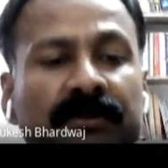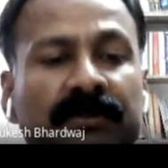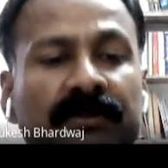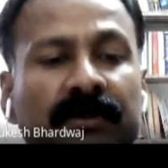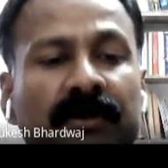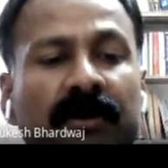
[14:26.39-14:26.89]

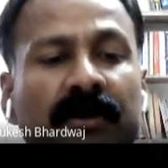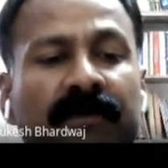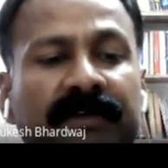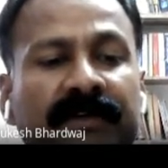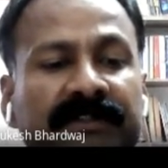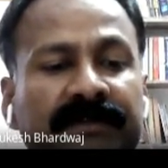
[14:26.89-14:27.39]
The law
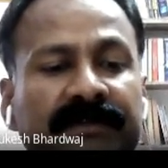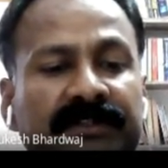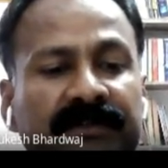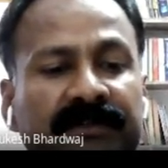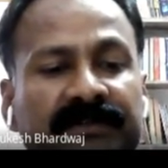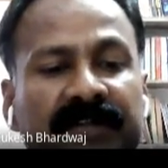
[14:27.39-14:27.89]
of
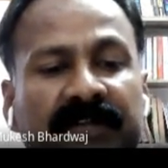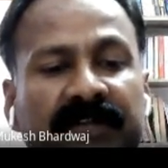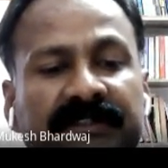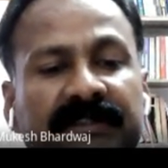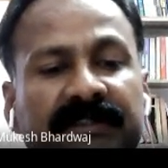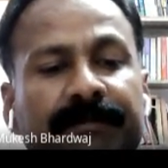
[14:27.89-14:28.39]
conservation of
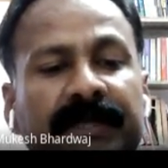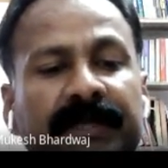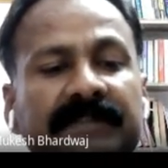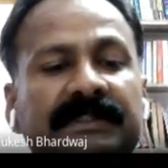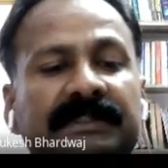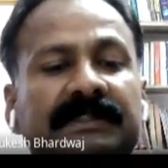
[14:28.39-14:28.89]
charge is the
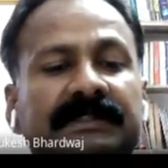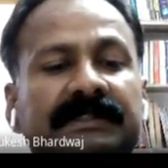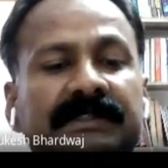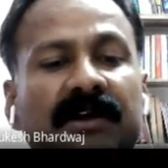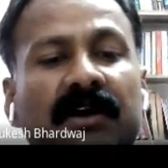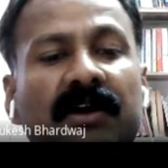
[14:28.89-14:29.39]
basis
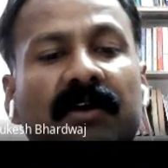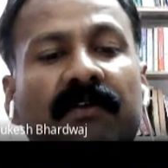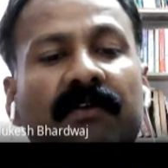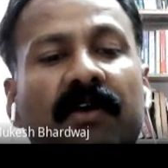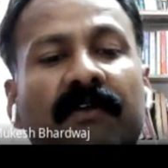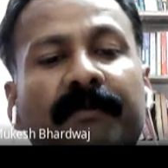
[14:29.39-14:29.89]

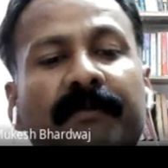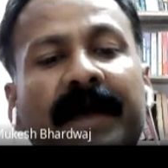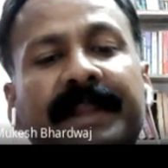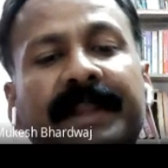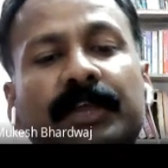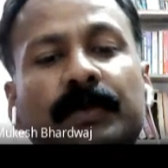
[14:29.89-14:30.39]
of
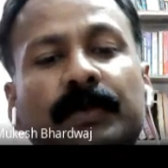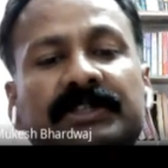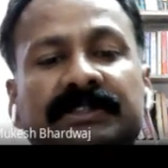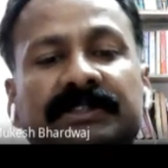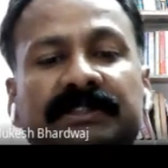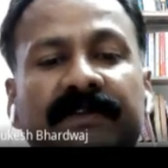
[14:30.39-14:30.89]
many
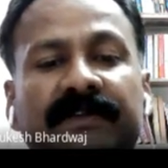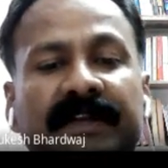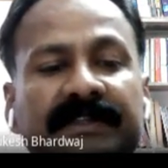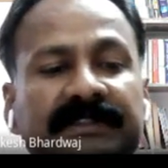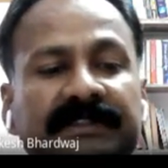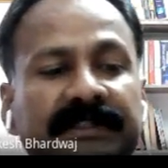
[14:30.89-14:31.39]
equations of
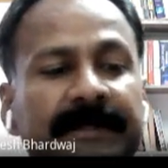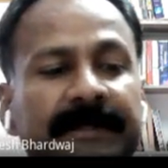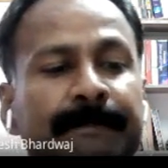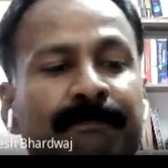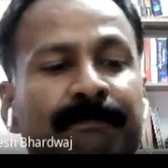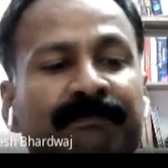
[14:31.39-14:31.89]
electricity
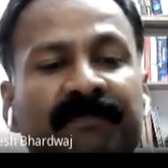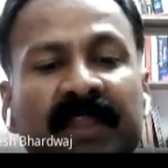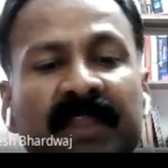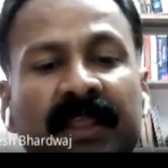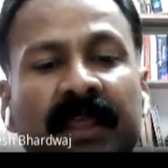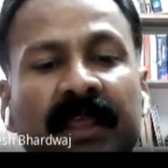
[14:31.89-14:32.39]

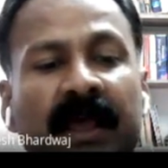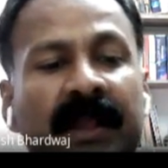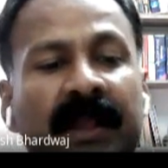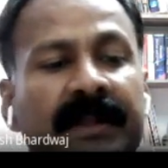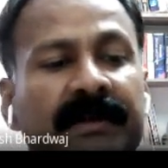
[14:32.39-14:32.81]
and